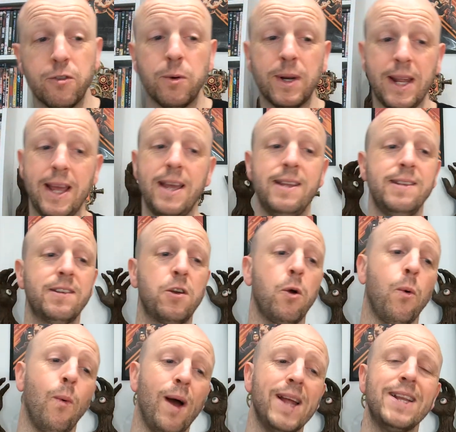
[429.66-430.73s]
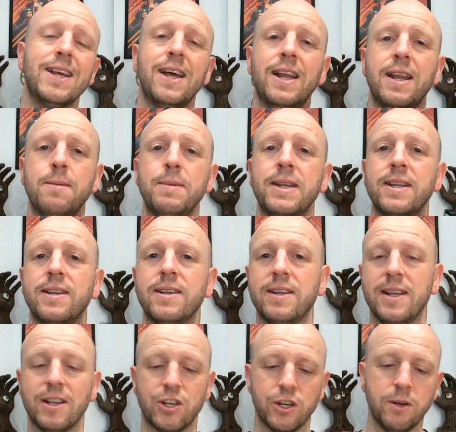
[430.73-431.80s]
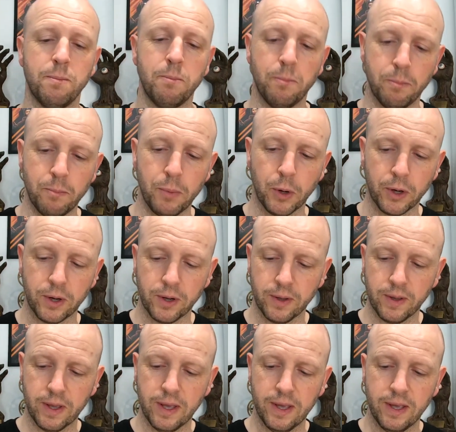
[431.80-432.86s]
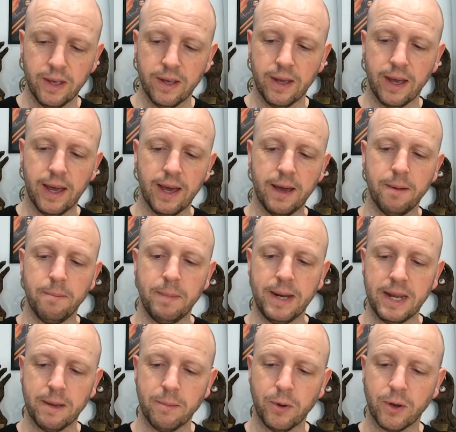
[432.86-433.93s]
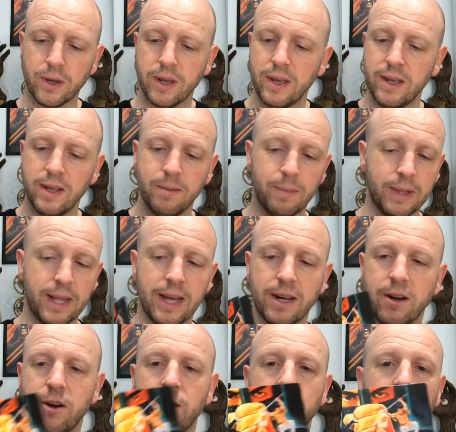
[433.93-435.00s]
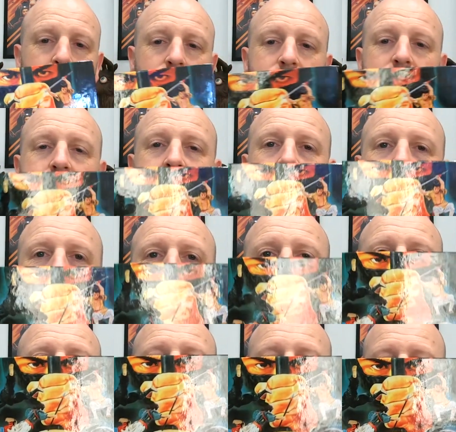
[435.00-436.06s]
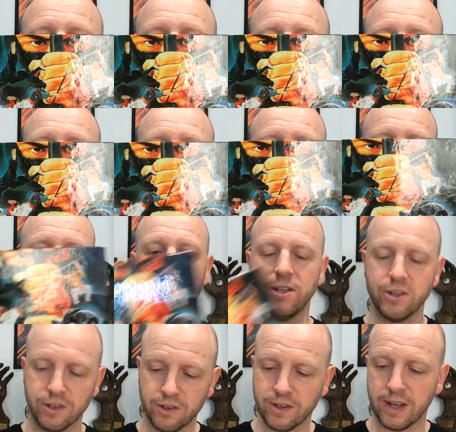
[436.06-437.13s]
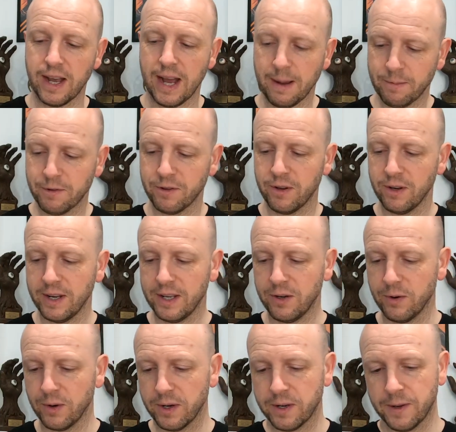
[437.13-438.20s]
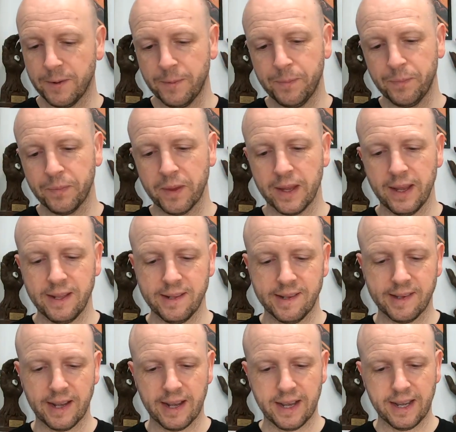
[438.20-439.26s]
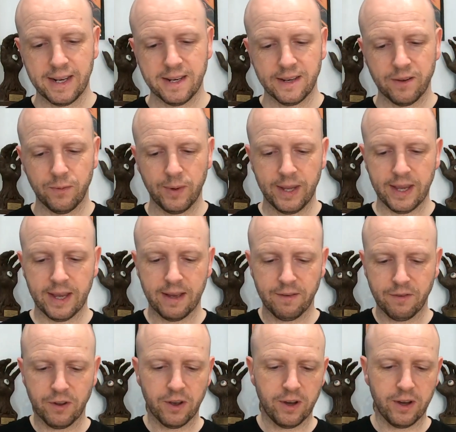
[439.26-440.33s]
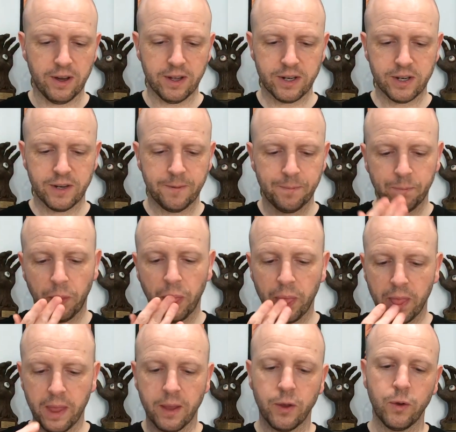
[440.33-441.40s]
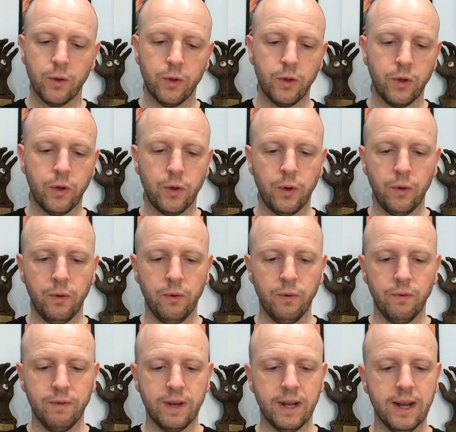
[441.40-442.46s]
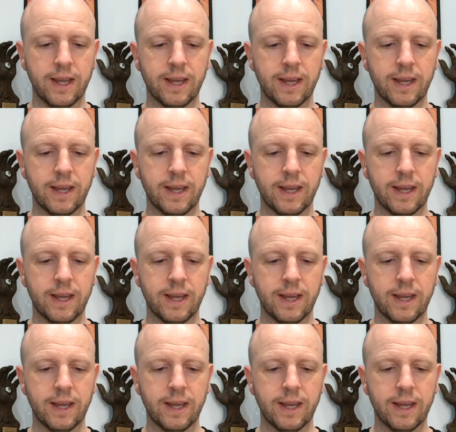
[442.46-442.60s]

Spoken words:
So it is quite a limited edition book, media book, but that artwork is incredible. I just absolutely adore it. Inside we have got the